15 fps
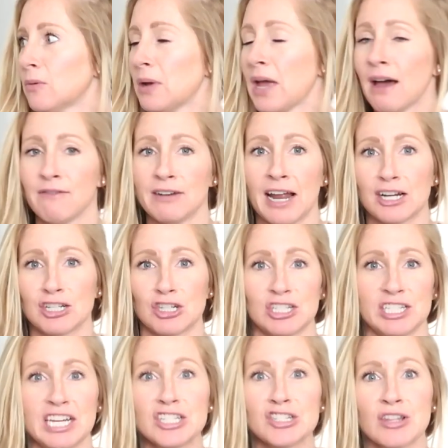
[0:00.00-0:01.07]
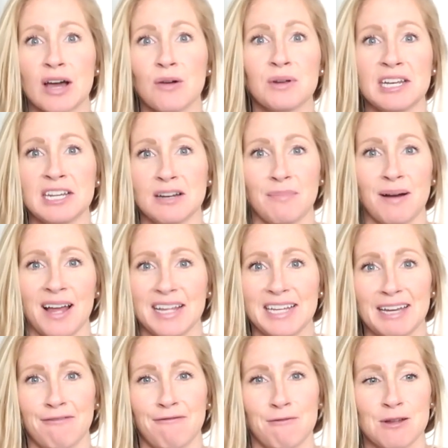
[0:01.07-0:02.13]
we have an extra teacher that we need to buy a
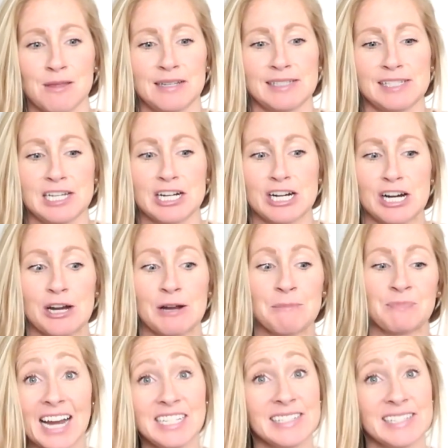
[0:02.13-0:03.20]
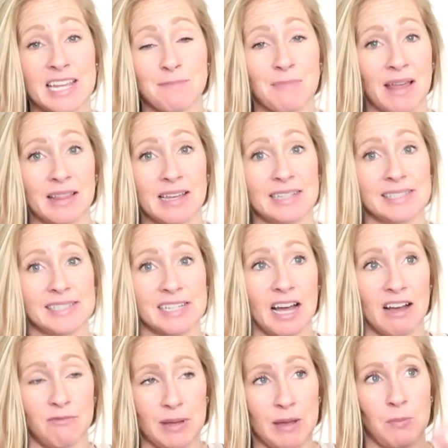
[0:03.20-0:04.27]
gift for this year. I just keep my list
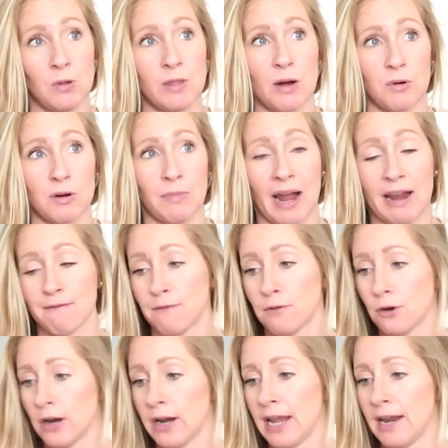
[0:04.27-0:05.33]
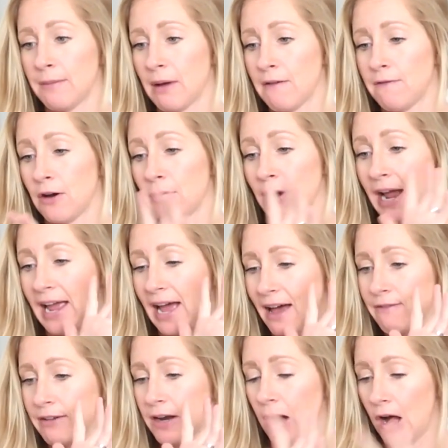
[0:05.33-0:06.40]
of people that we're buying for in my phone. I
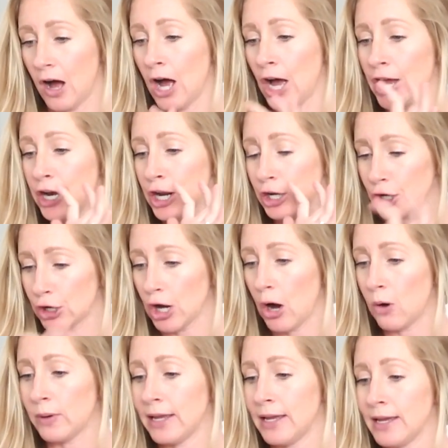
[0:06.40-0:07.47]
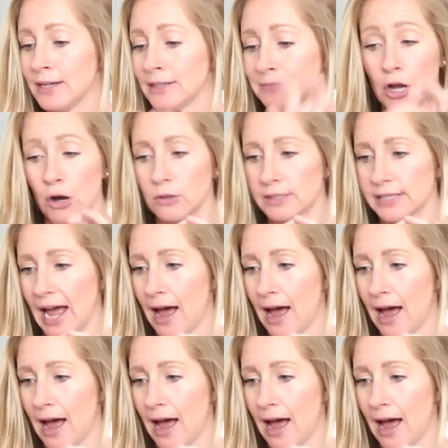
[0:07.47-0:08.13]
have an ongoing notes